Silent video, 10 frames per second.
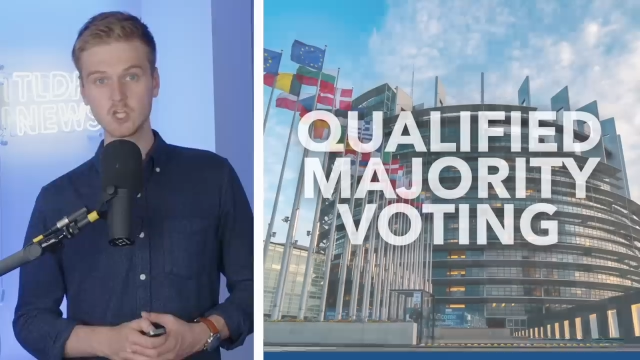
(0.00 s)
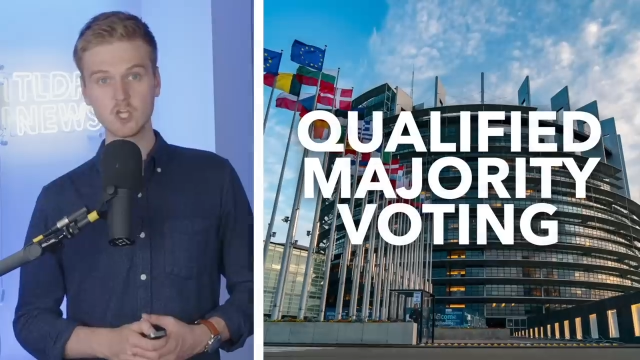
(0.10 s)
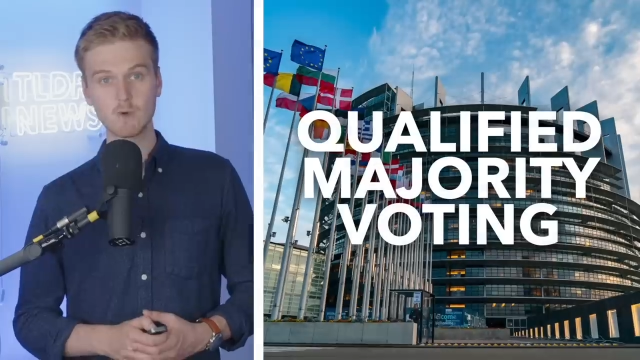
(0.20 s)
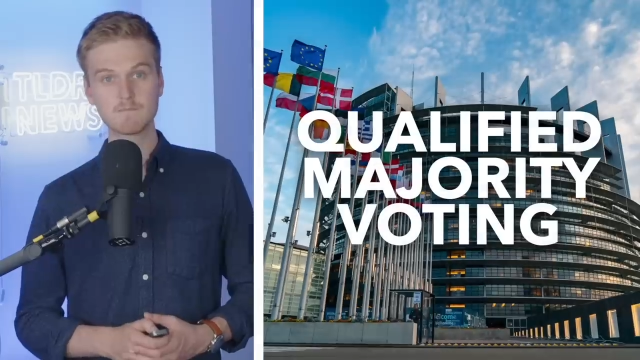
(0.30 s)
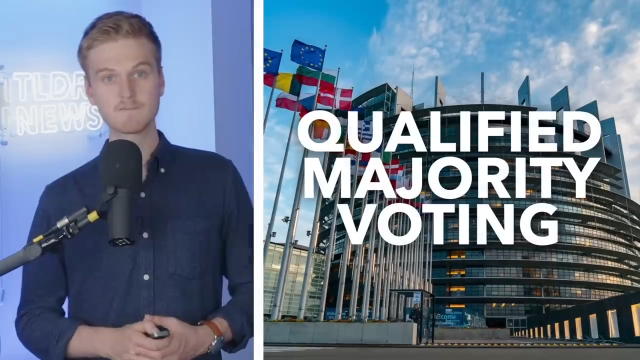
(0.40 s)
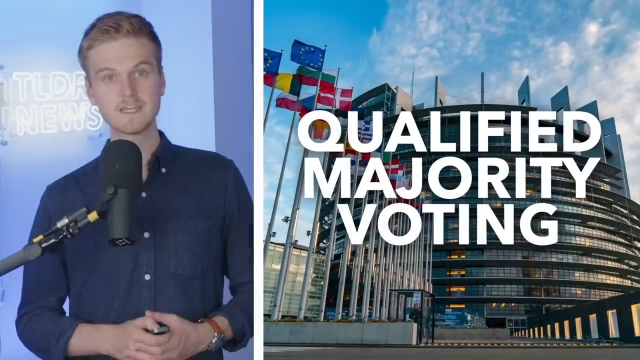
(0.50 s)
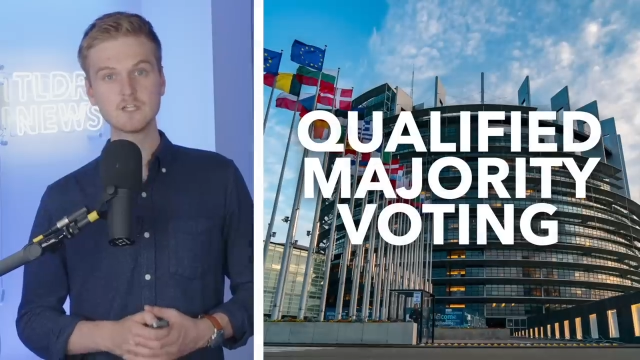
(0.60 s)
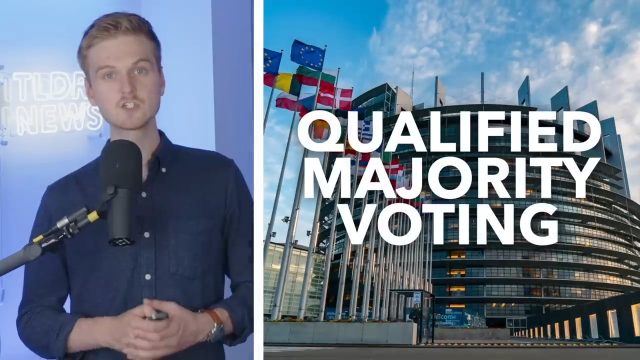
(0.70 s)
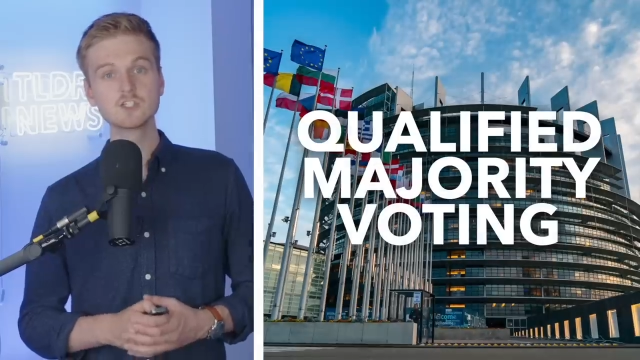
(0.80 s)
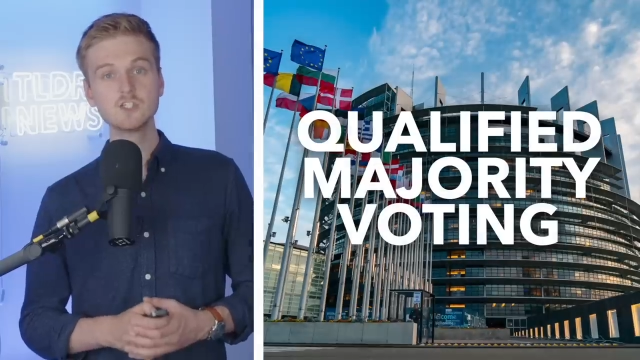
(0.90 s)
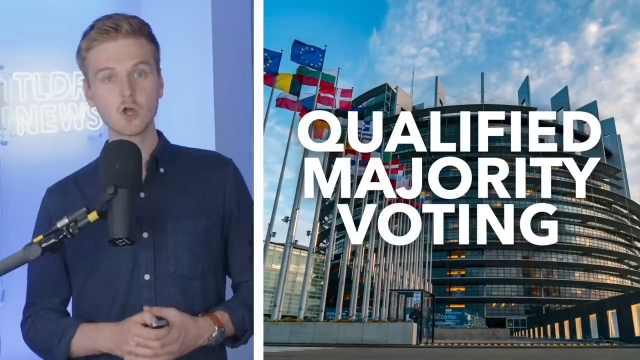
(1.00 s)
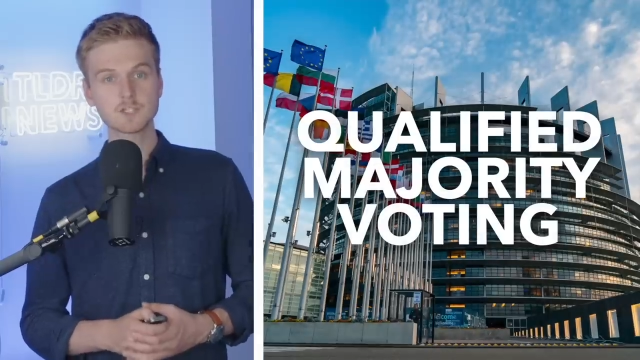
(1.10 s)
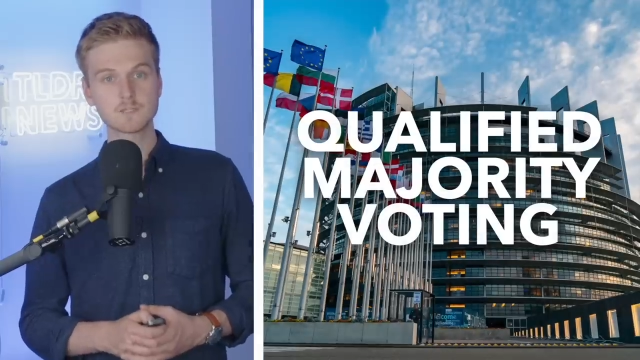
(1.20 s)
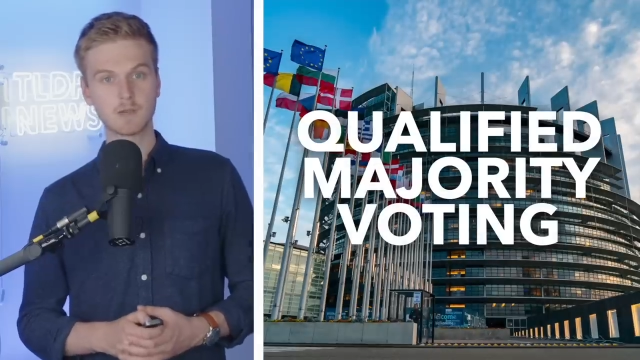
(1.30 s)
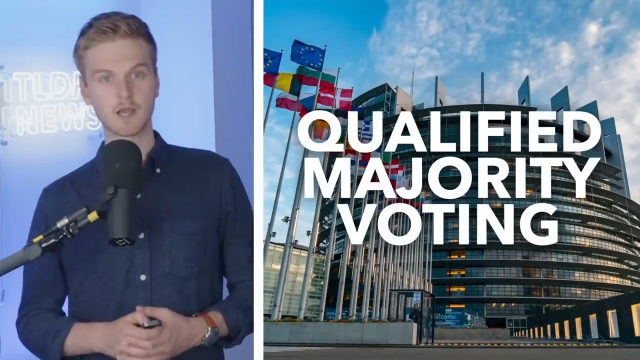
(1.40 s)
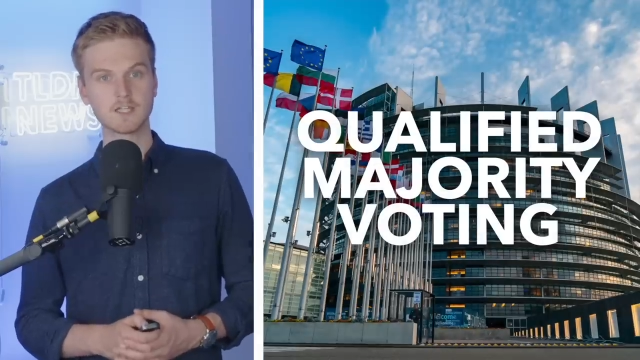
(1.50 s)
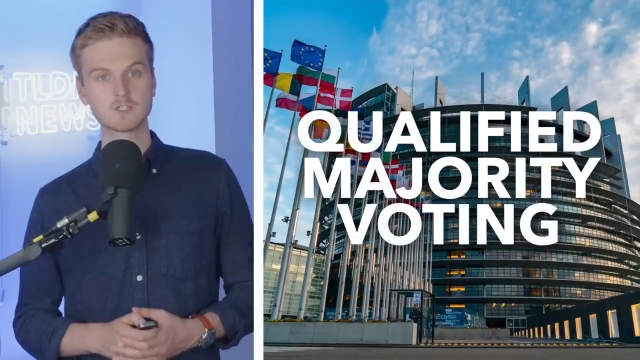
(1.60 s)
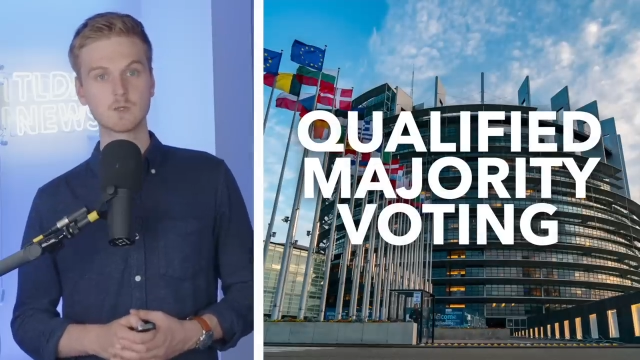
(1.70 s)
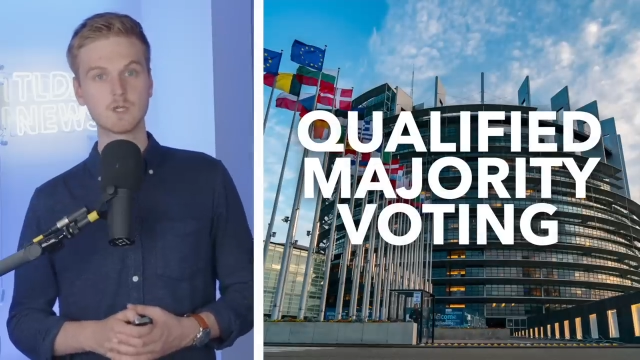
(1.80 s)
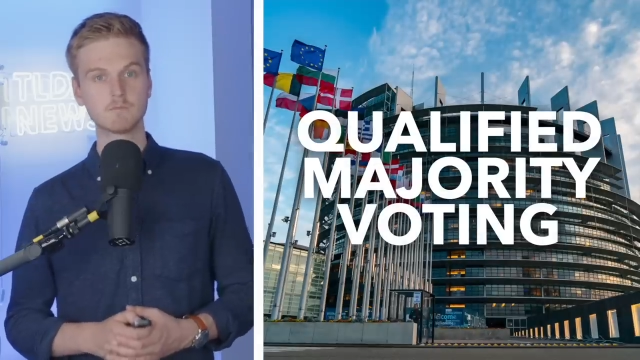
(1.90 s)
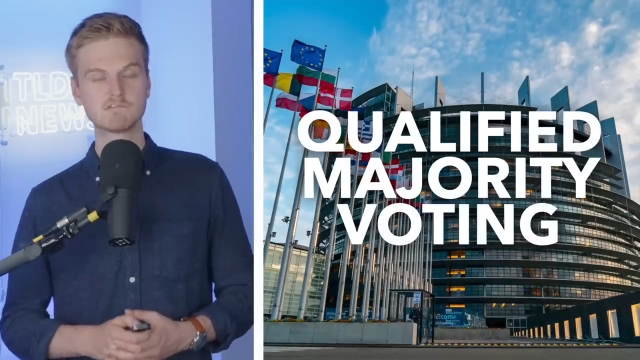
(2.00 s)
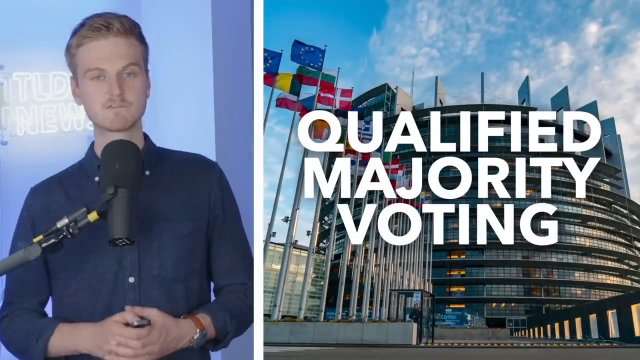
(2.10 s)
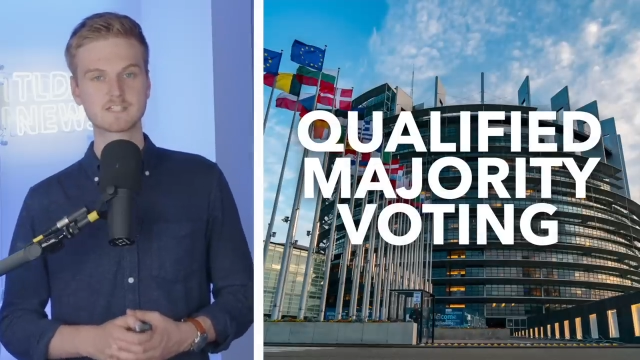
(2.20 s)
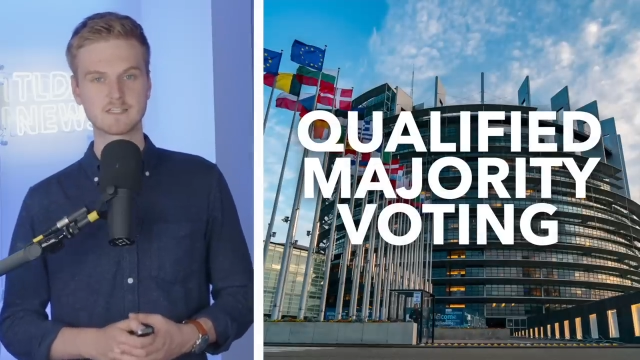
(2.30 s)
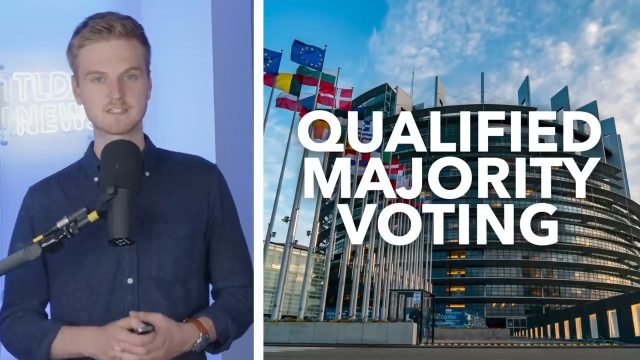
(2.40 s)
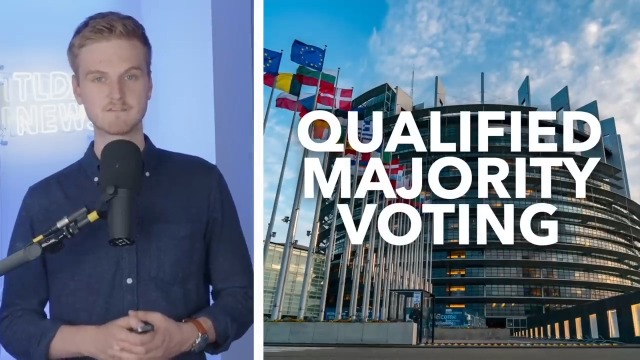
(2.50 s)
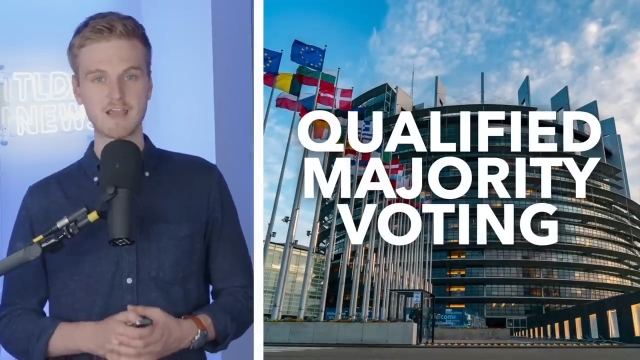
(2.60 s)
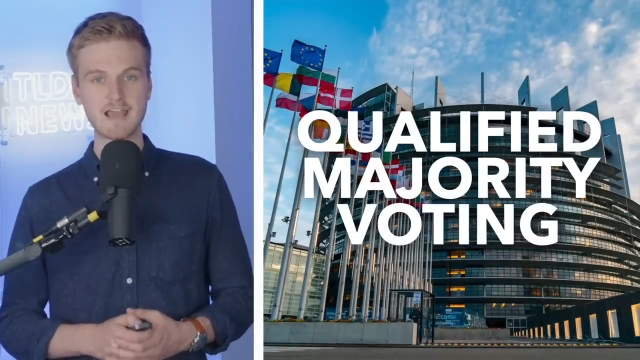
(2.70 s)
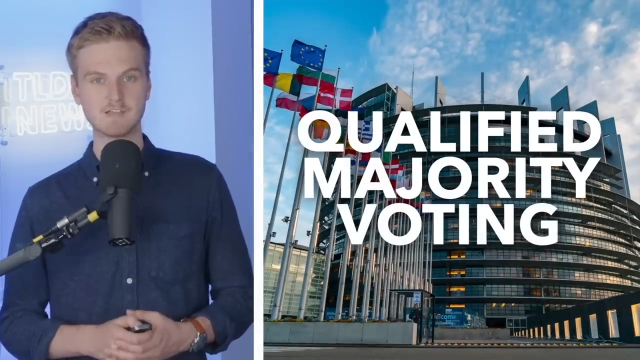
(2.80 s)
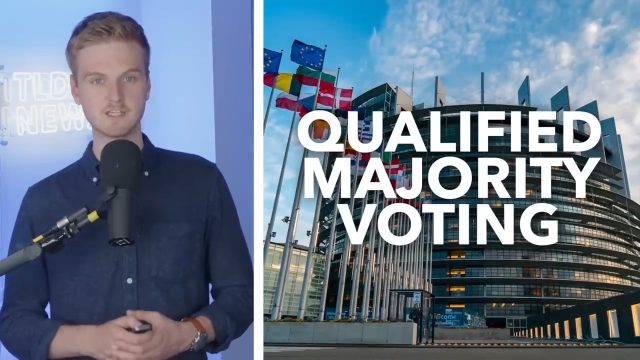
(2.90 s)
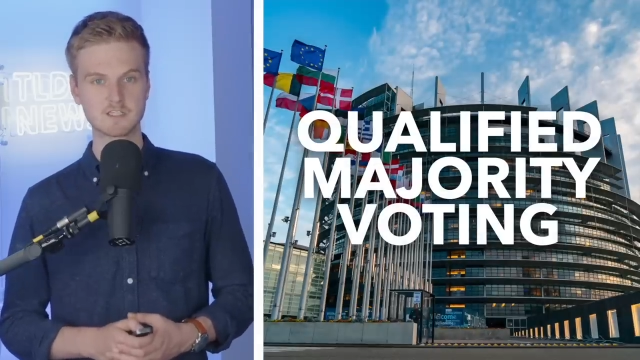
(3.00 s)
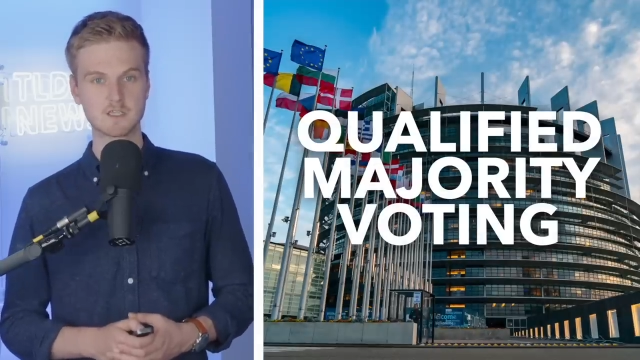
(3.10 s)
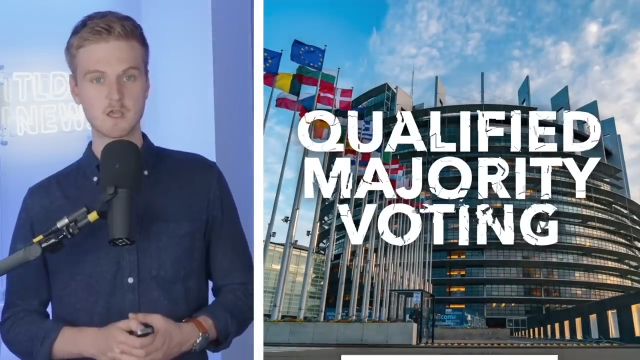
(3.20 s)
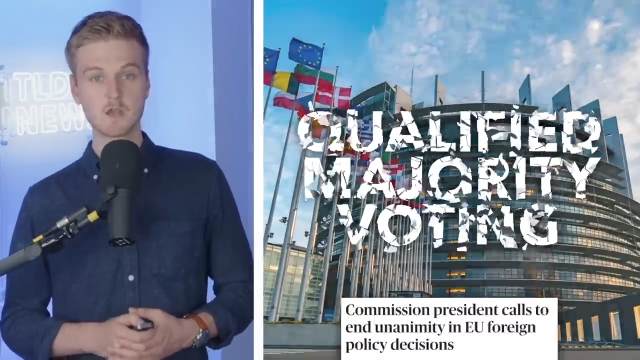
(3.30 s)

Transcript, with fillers: QMV does not apply to a number of sensitive areas,